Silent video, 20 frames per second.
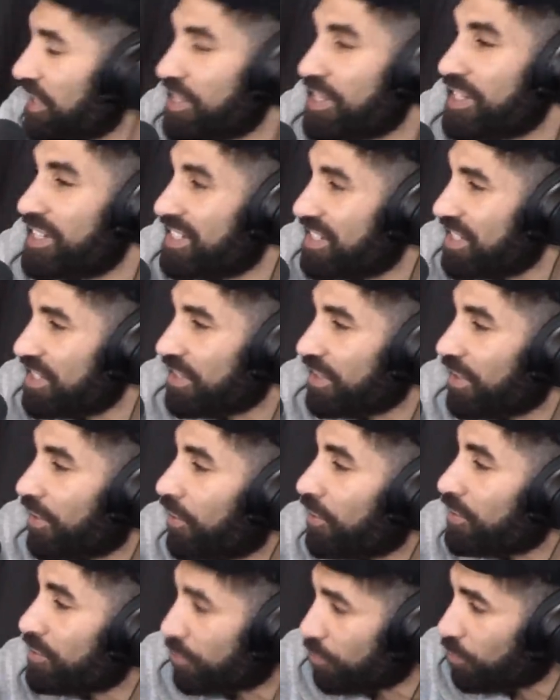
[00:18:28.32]
Is it that
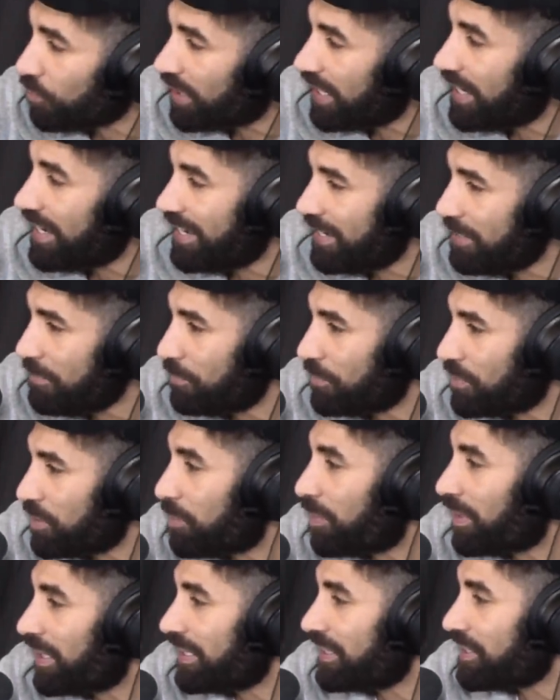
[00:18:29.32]
Arsenal get him to
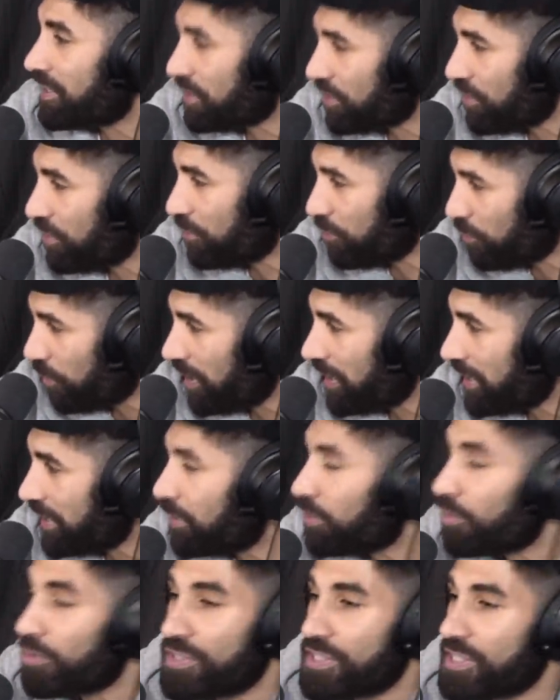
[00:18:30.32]
play in a certain way,
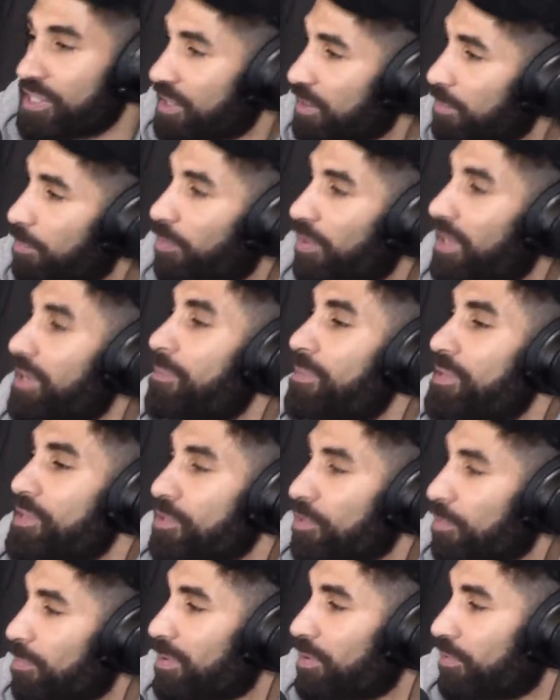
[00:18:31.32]
or is it that the Prem is
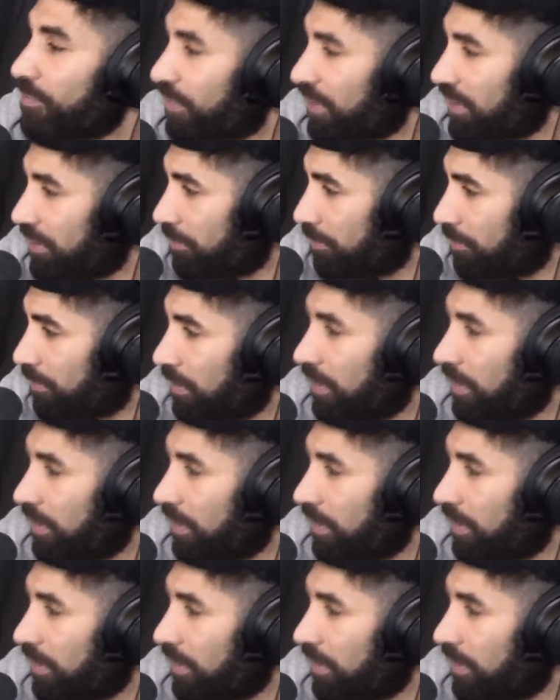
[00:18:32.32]
not built for him?